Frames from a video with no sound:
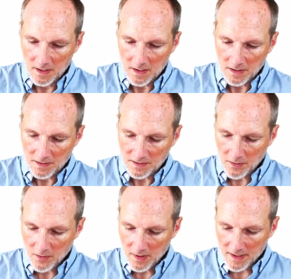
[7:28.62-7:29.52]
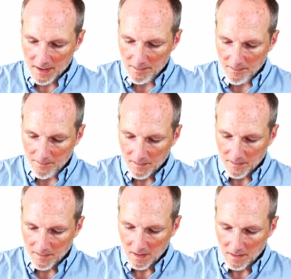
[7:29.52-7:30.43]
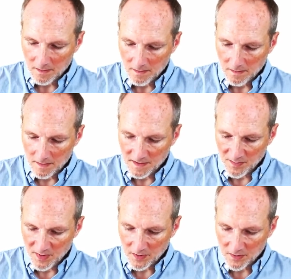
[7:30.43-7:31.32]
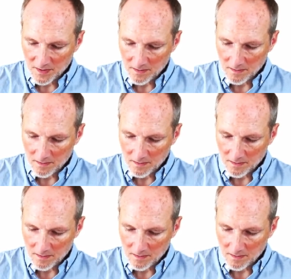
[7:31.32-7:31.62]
So um, let's suppose